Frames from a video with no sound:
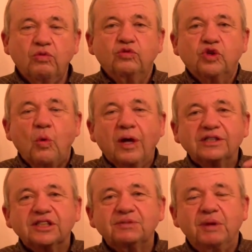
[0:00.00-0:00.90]
So what
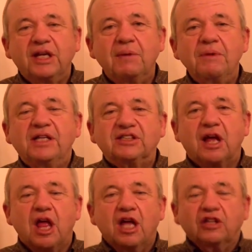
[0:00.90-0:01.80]
does this mean? It means
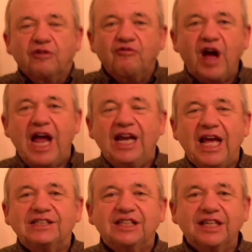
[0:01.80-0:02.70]
that the
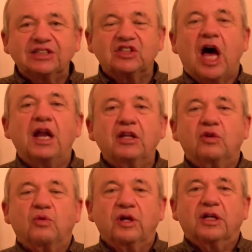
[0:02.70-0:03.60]
financing is not in the
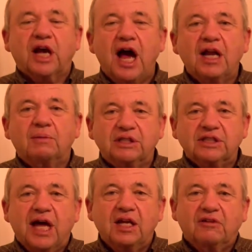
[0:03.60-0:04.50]
real economy. It's
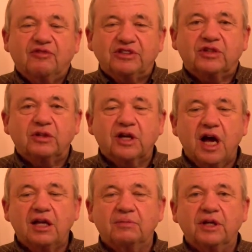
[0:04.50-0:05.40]
not in the physical
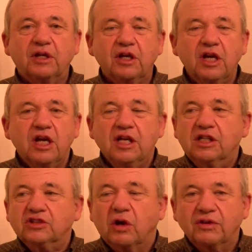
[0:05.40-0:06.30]
economy.
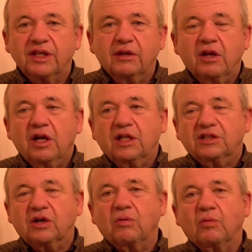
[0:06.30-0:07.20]
So
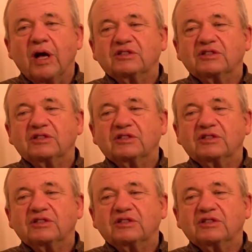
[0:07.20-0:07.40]
while